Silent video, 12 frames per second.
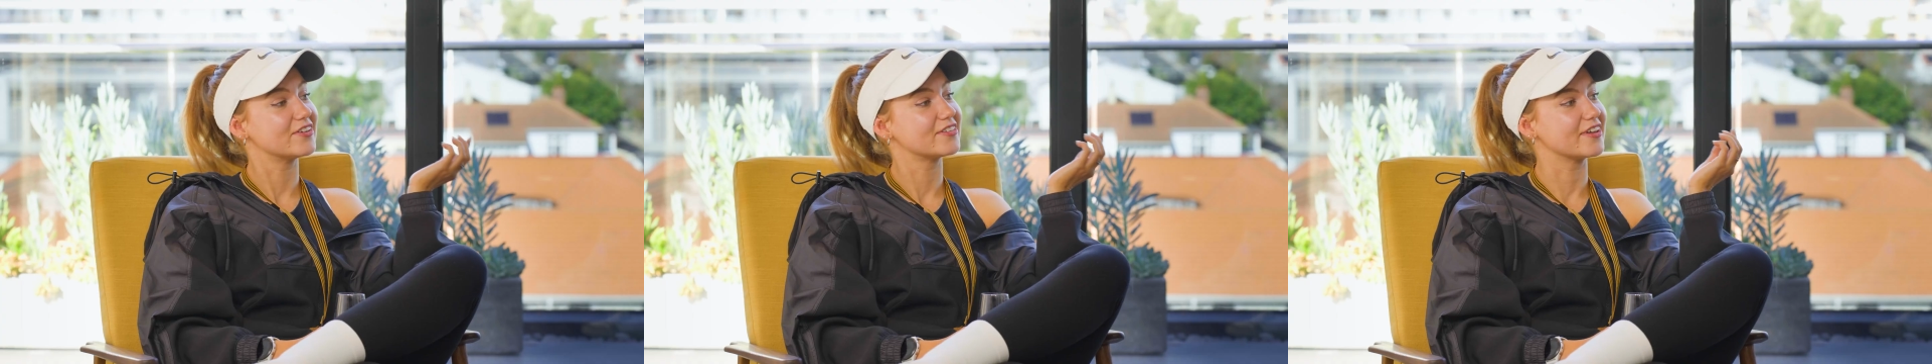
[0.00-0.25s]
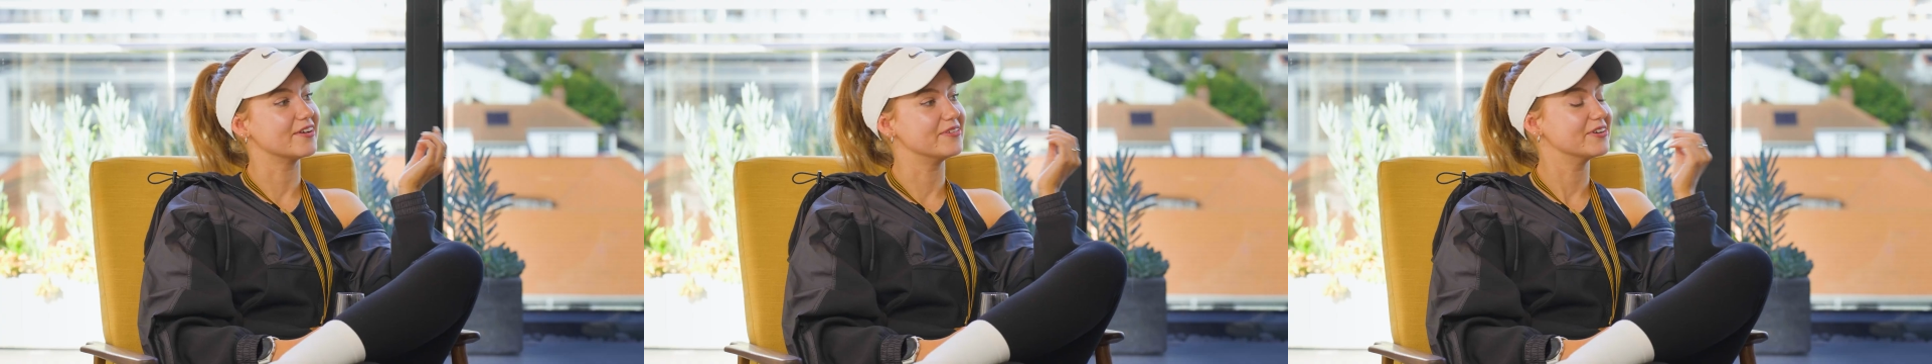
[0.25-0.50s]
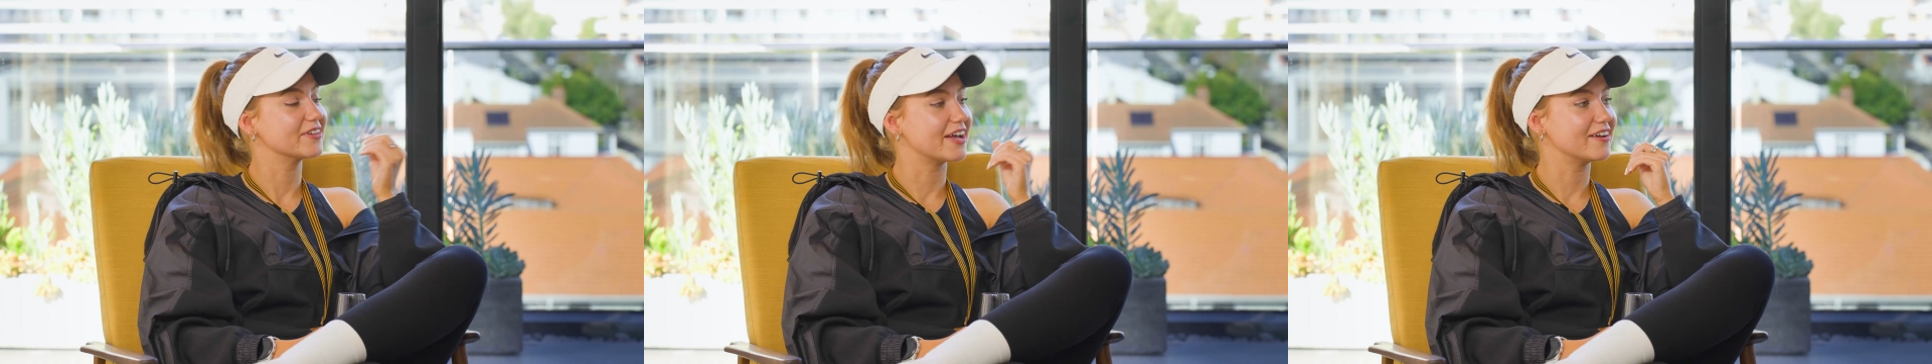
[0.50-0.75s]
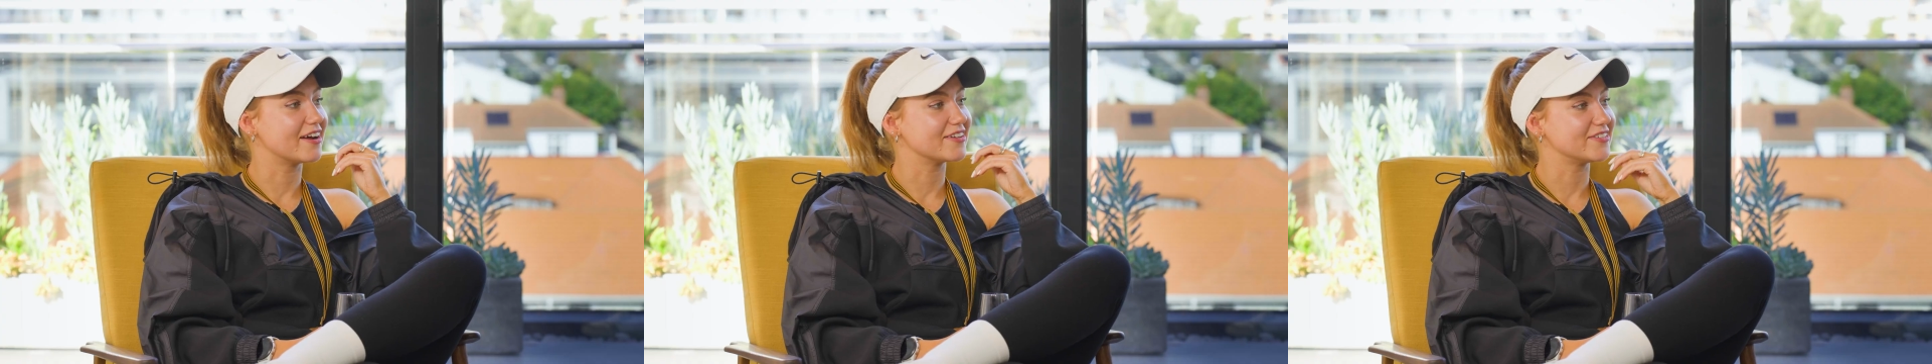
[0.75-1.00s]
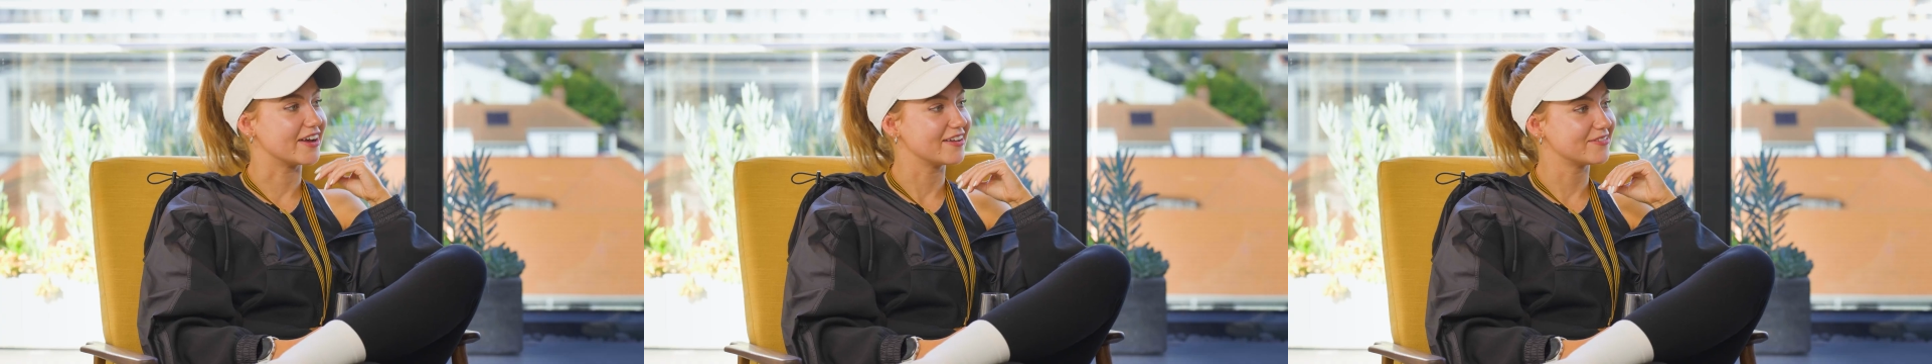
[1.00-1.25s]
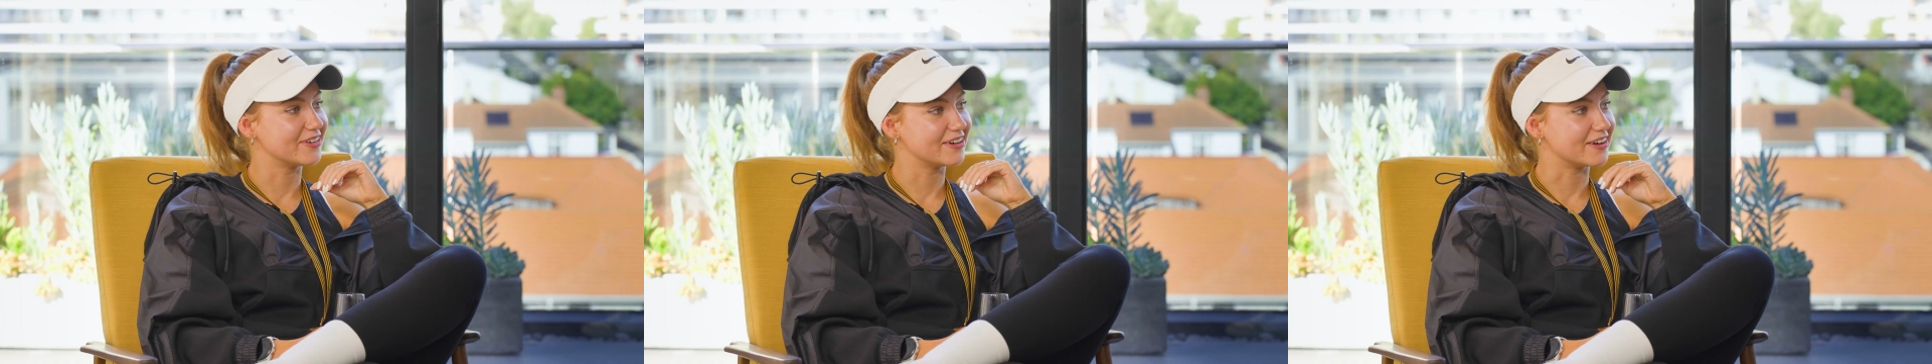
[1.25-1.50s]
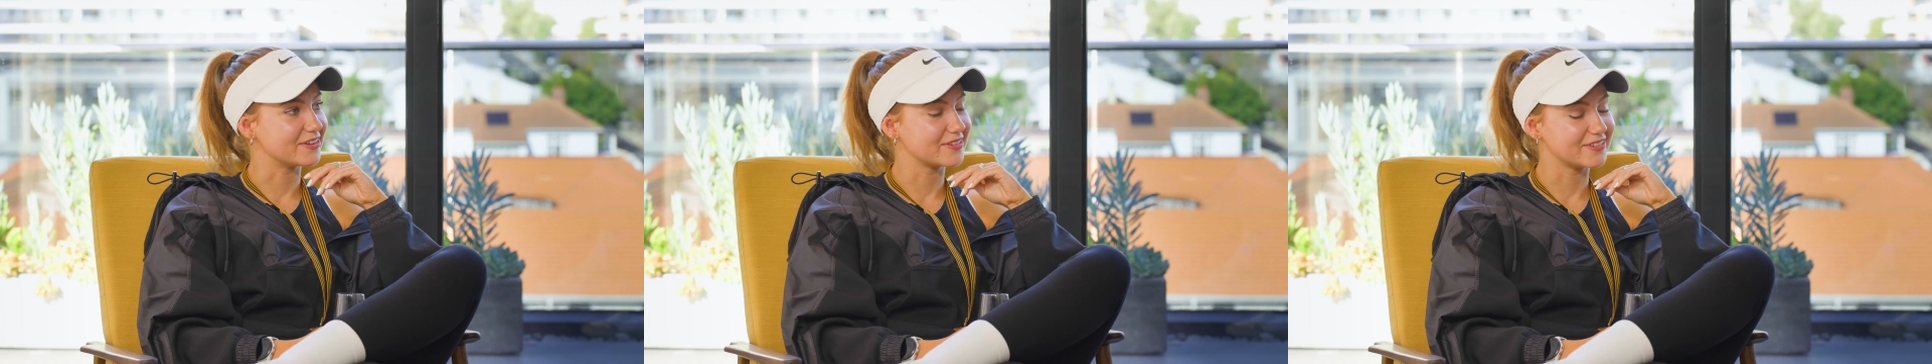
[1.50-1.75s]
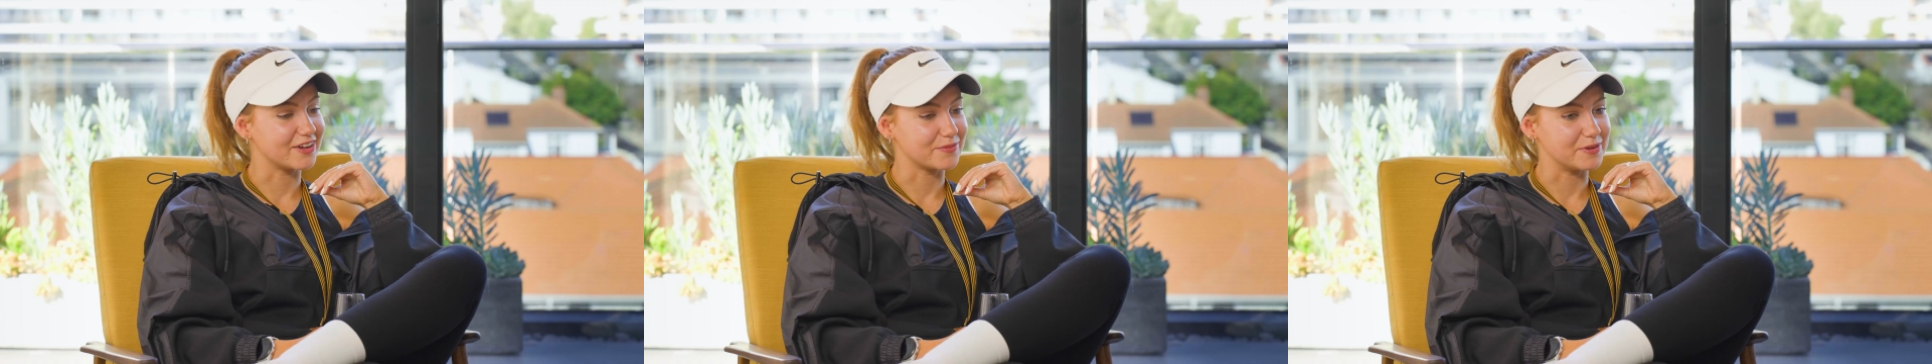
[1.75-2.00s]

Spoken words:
oaks though. We all had a nice chat. Very nice